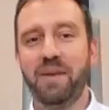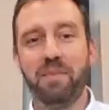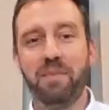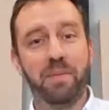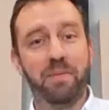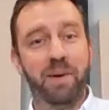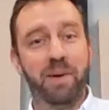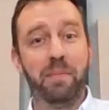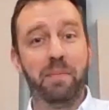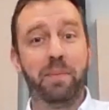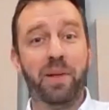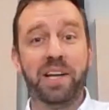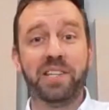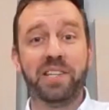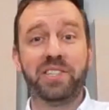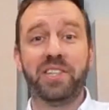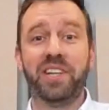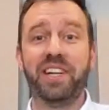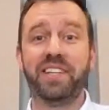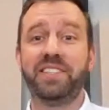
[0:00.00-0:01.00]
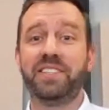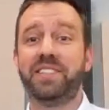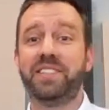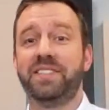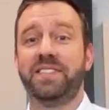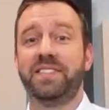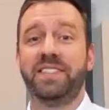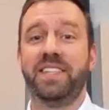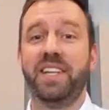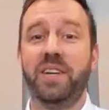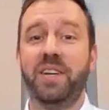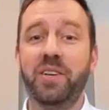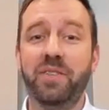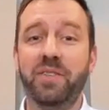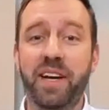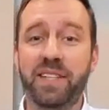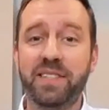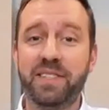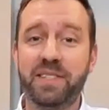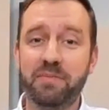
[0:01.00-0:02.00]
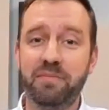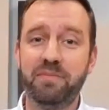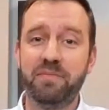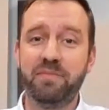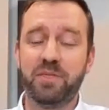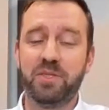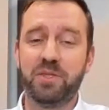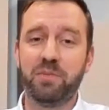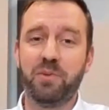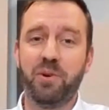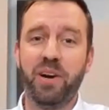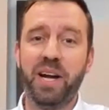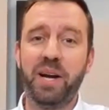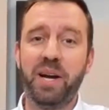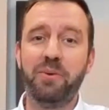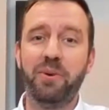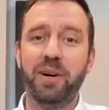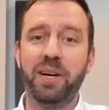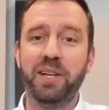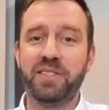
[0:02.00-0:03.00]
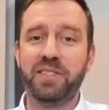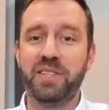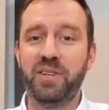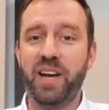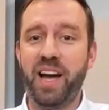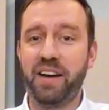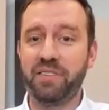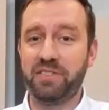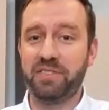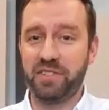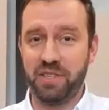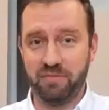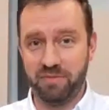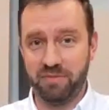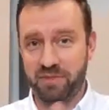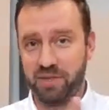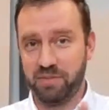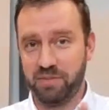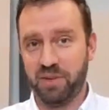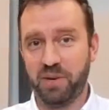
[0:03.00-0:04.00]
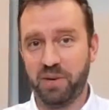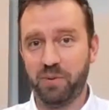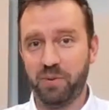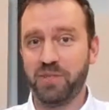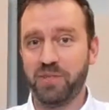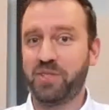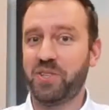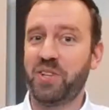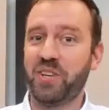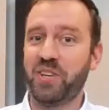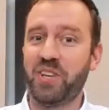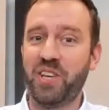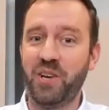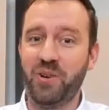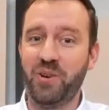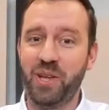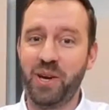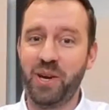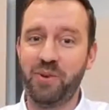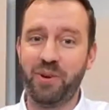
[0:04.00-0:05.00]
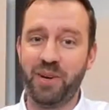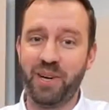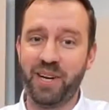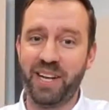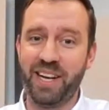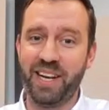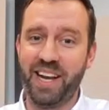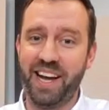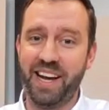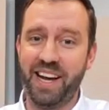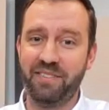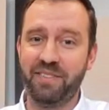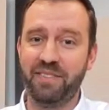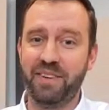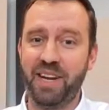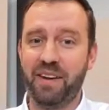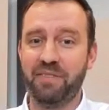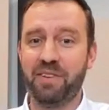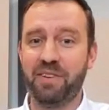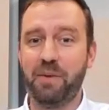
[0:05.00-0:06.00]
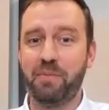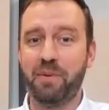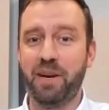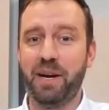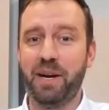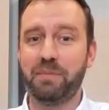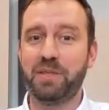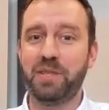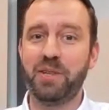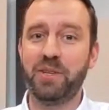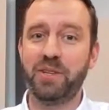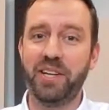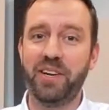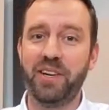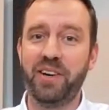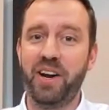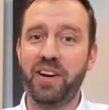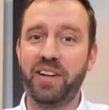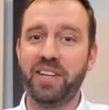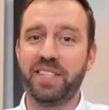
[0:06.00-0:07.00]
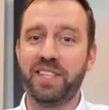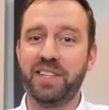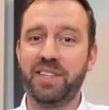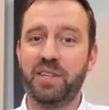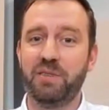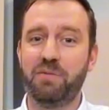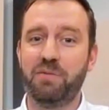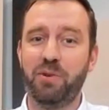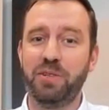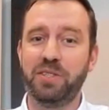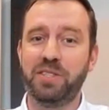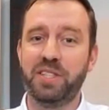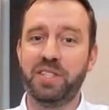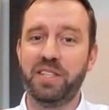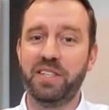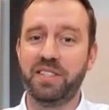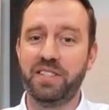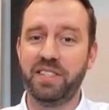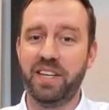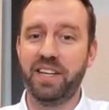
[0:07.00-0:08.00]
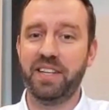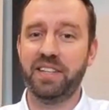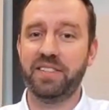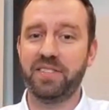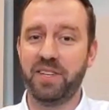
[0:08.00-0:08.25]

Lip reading: Yeah, my pleasure is, you've had some great ones and you have some good ones in the queue that we're gonna have coming up too that your audience can look forward to seeing.